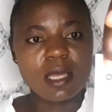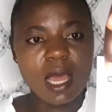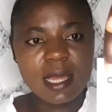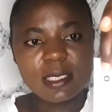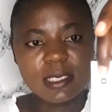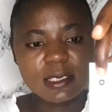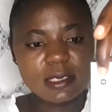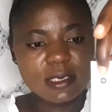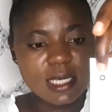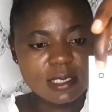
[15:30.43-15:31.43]
and it
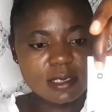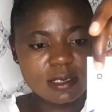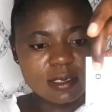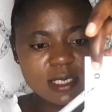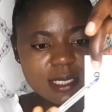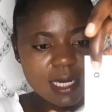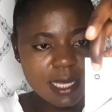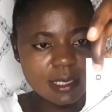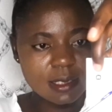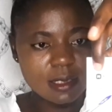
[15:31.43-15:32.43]
says
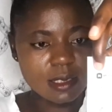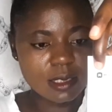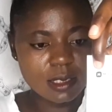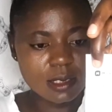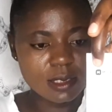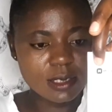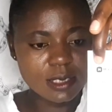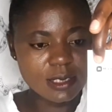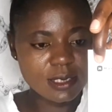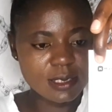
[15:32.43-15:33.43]
decline.
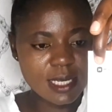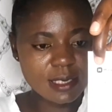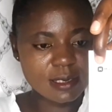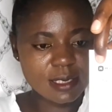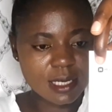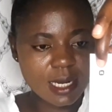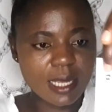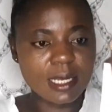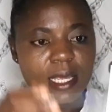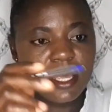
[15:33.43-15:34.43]
It says
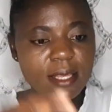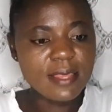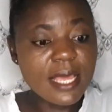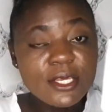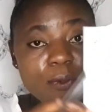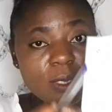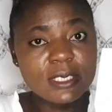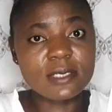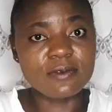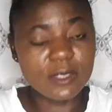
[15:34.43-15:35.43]
decline. Then the
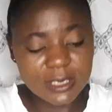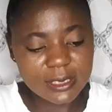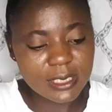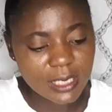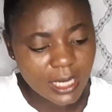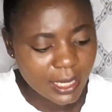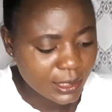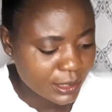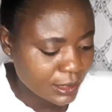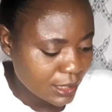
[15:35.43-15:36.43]
reason for the
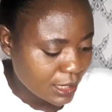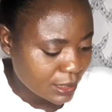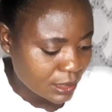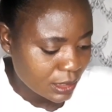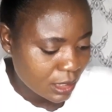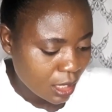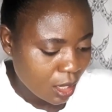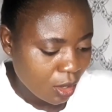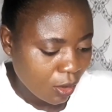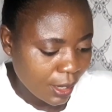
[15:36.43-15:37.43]
decline, it says
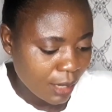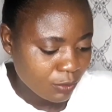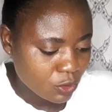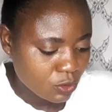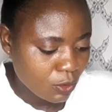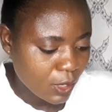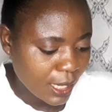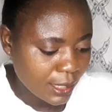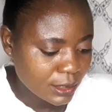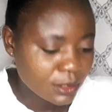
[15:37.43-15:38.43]
unable to
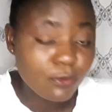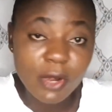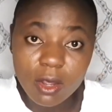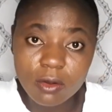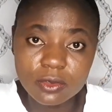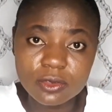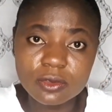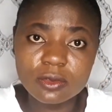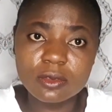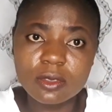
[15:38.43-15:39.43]
locate record.
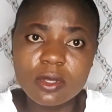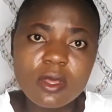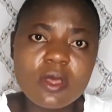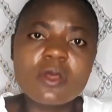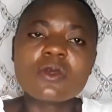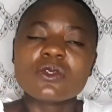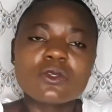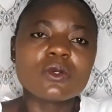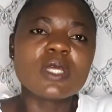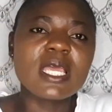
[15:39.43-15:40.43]

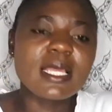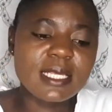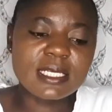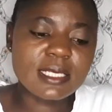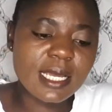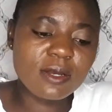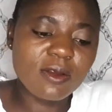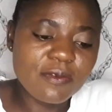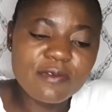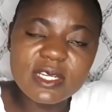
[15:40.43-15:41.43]
So in this kind
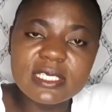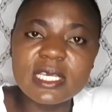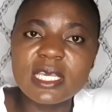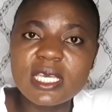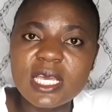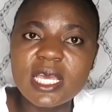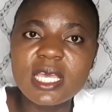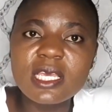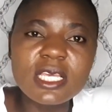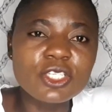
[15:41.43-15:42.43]
of reason here,
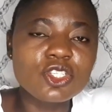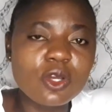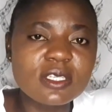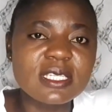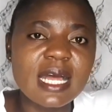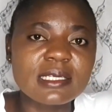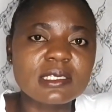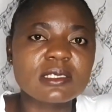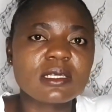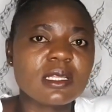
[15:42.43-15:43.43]
it shows that
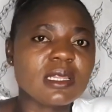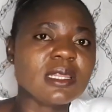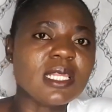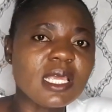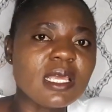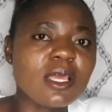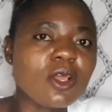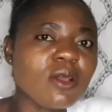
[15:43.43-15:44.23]
the